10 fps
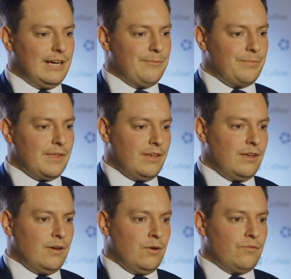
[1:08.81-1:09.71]
Um,
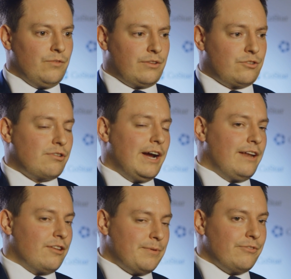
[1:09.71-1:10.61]
the
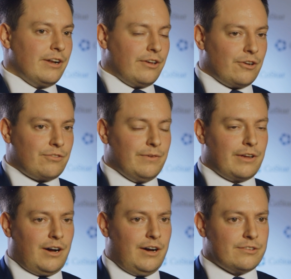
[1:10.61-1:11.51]
training's been really good from the
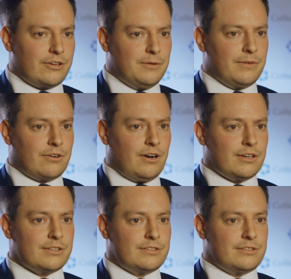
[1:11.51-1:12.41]
guys that come
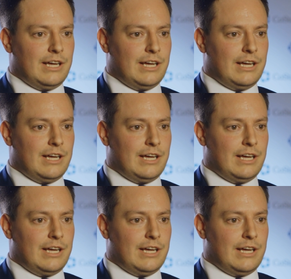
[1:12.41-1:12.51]
across.